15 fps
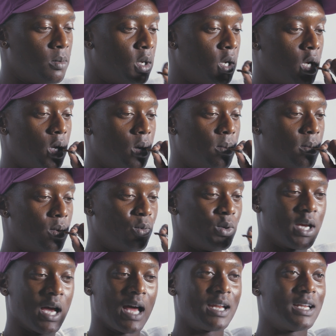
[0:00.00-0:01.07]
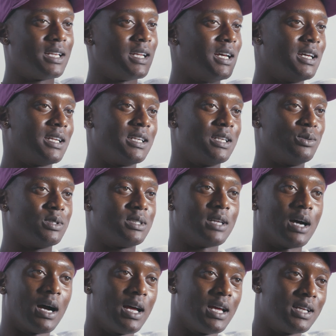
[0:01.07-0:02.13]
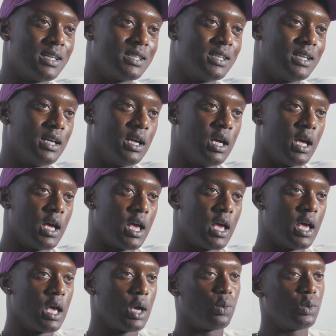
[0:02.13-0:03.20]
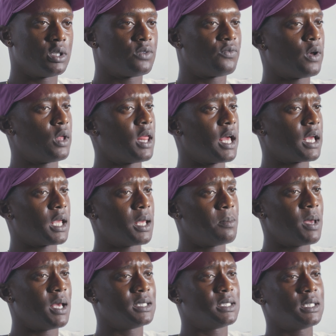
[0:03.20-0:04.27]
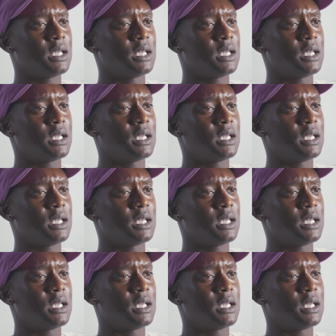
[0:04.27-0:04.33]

But we got it done, and it was tight. And we just felt like it made